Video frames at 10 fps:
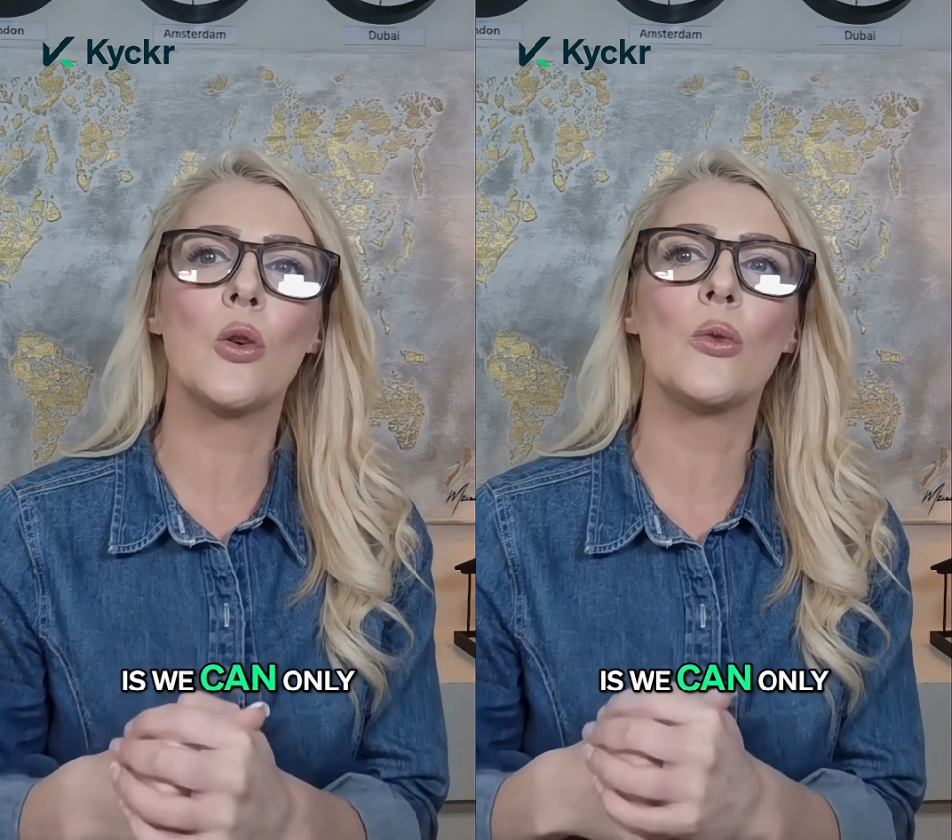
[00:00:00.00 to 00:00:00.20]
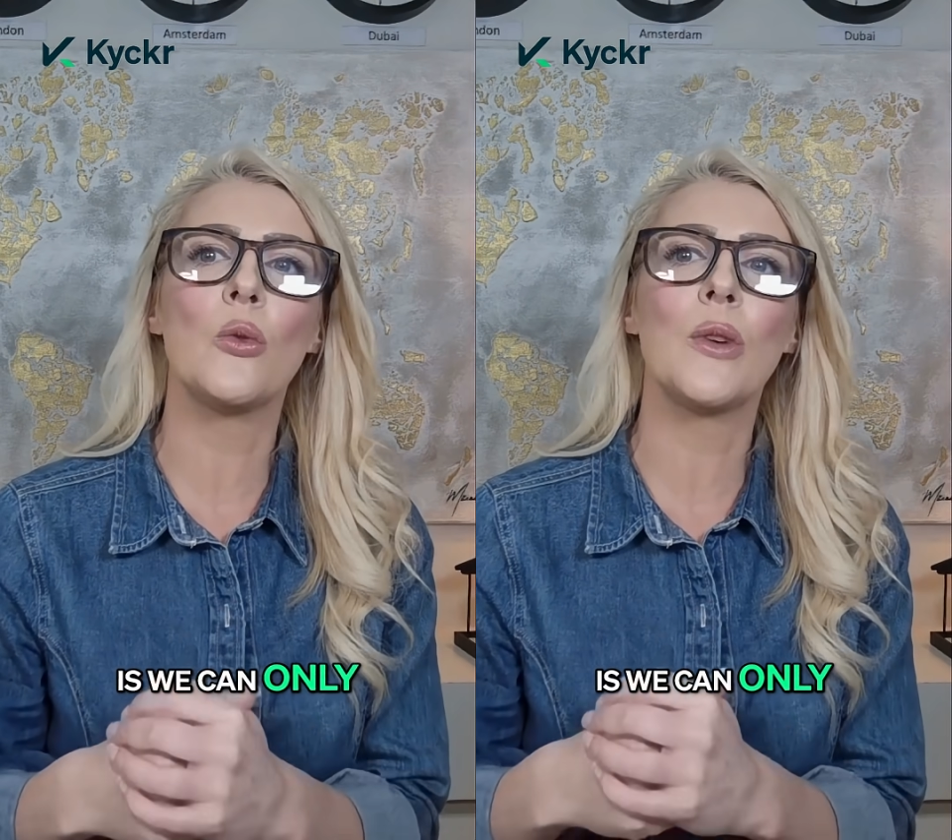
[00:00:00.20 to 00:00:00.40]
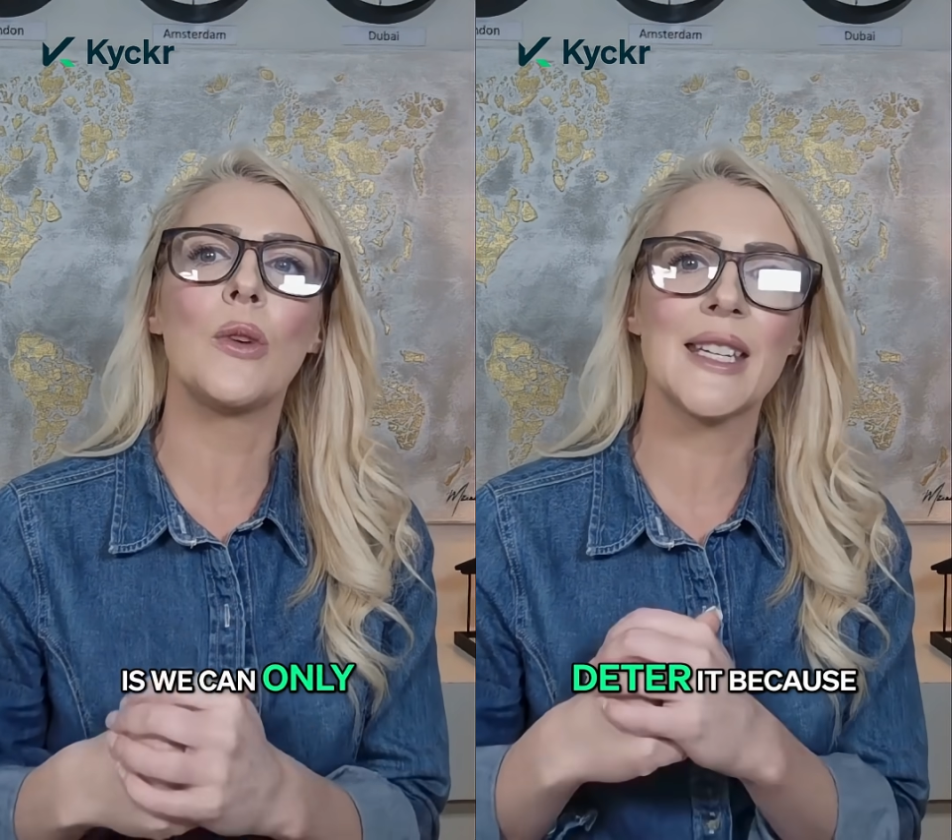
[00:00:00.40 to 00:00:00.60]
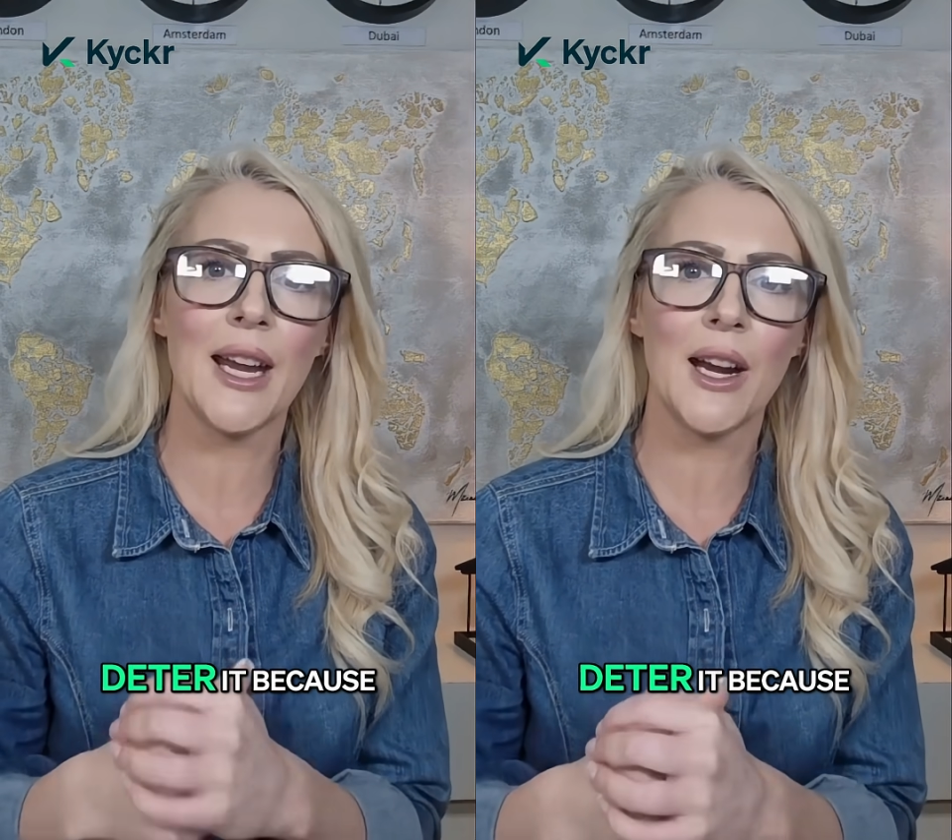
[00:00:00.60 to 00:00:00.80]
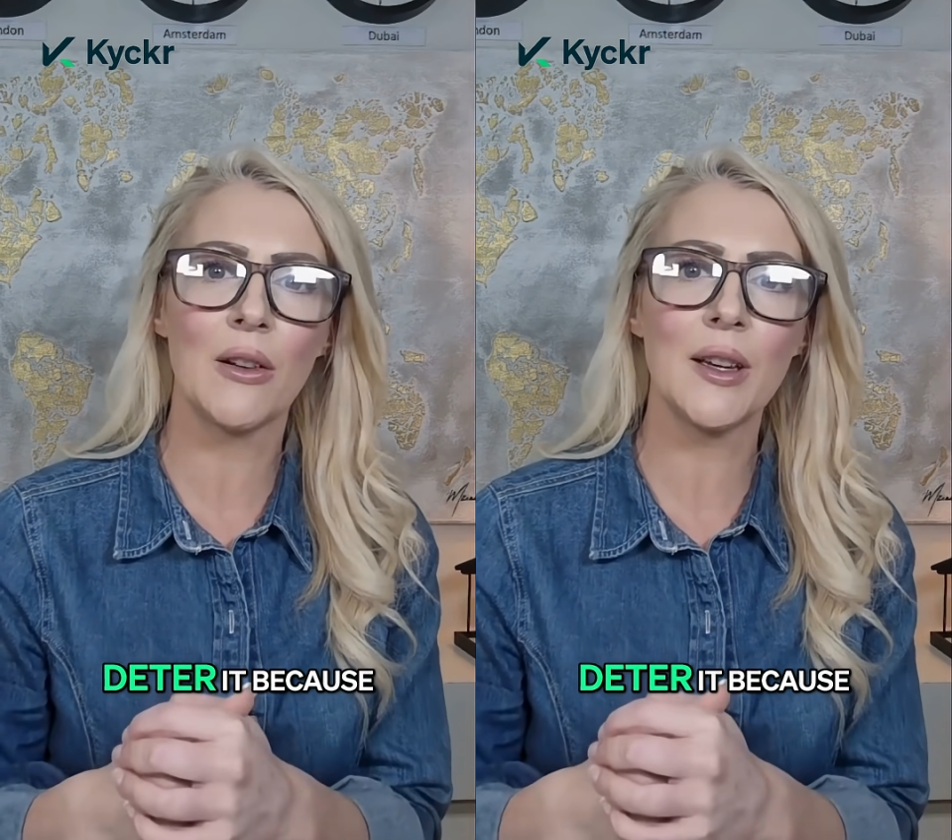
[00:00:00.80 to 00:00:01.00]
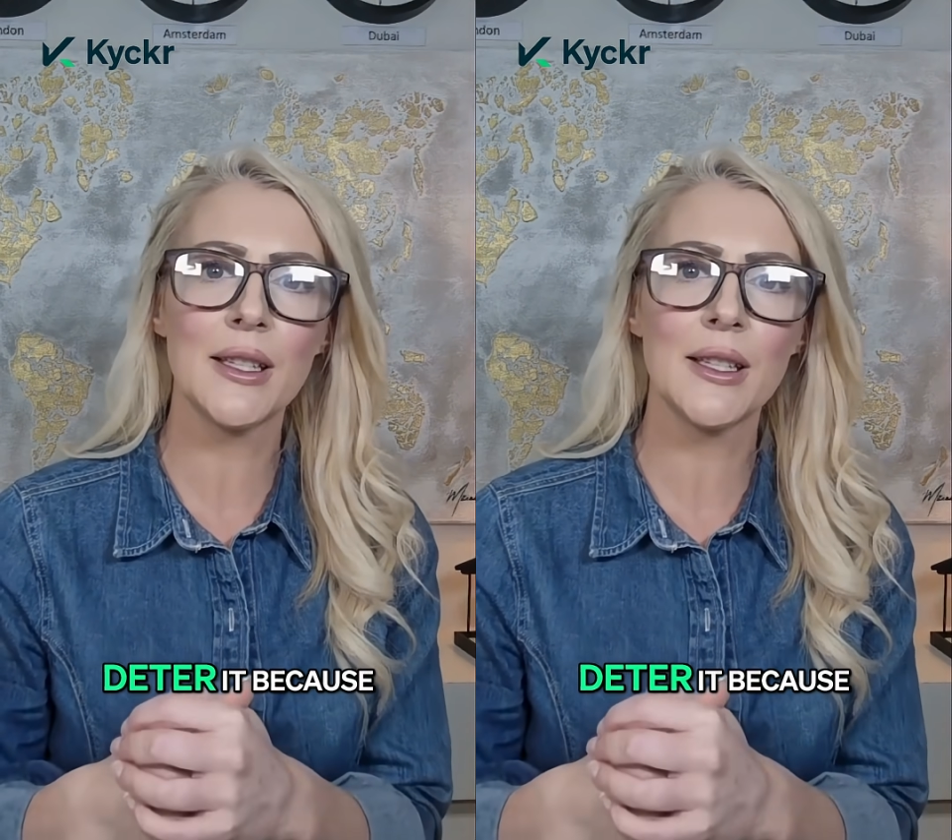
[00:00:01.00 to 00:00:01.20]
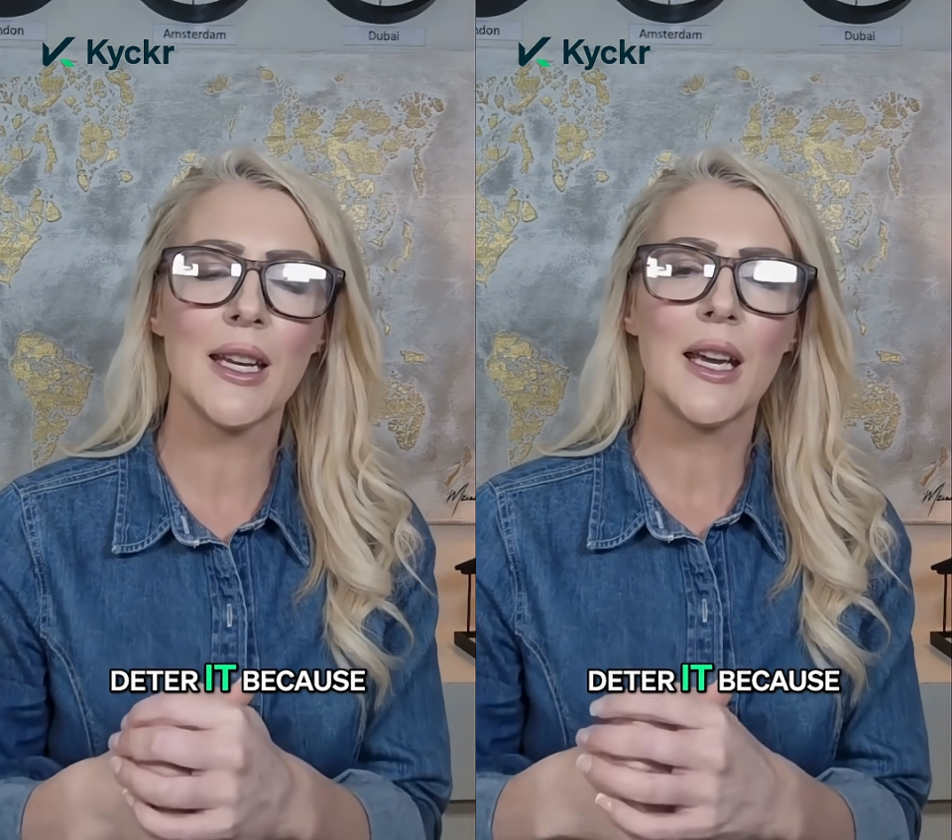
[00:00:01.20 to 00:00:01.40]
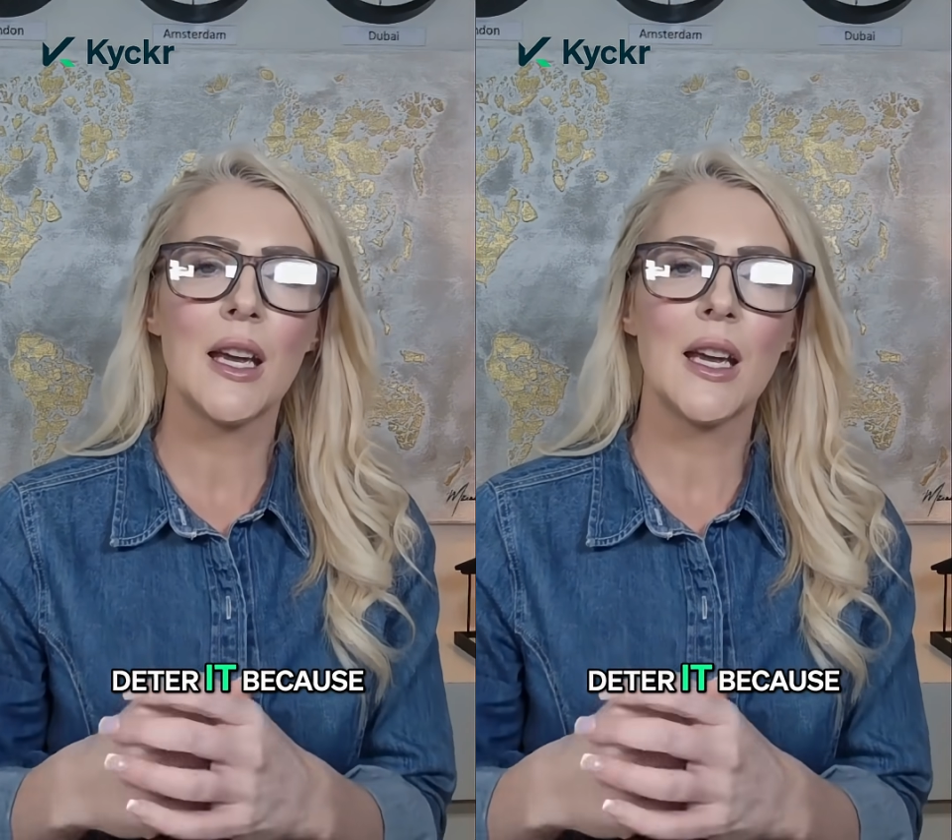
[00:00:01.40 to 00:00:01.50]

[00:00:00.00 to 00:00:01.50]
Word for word: only deter it